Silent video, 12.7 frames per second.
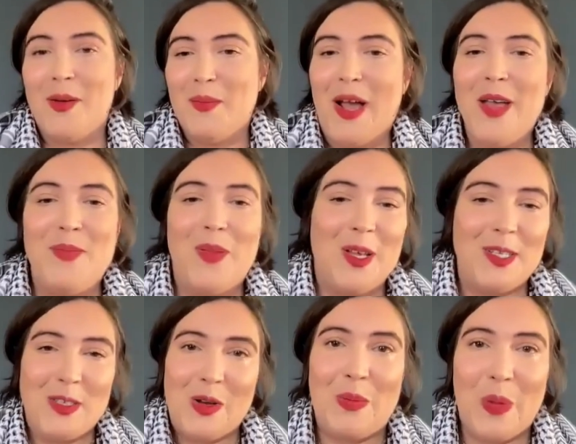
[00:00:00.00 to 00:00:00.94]
in my
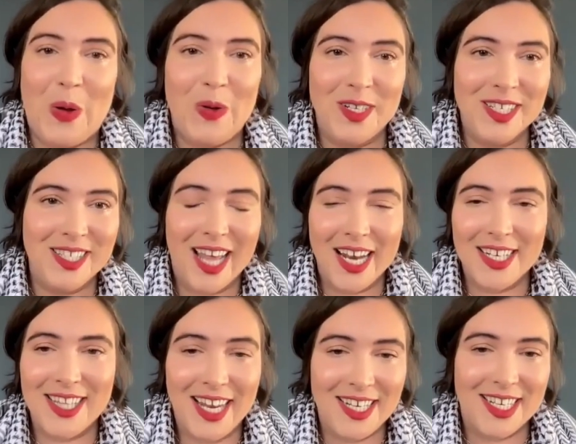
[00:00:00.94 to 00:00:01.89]
personal bones
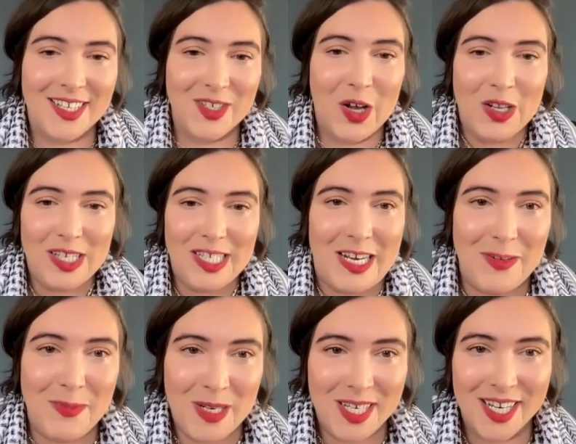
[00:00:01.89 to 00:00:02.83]
that does
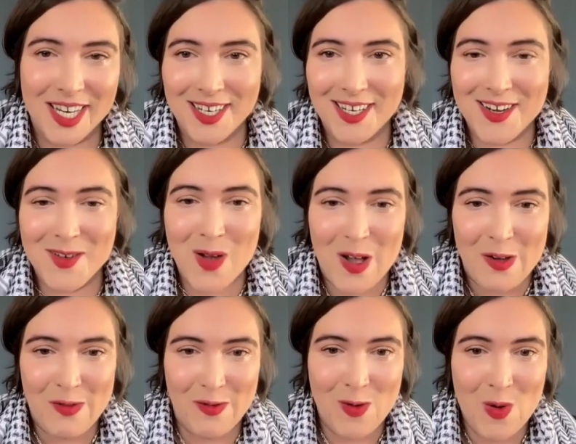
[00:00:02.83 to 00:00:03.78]
sit particularly
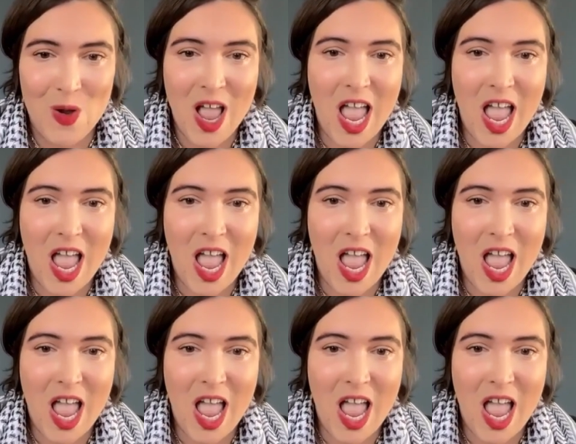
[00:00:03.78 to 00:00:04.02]
well for.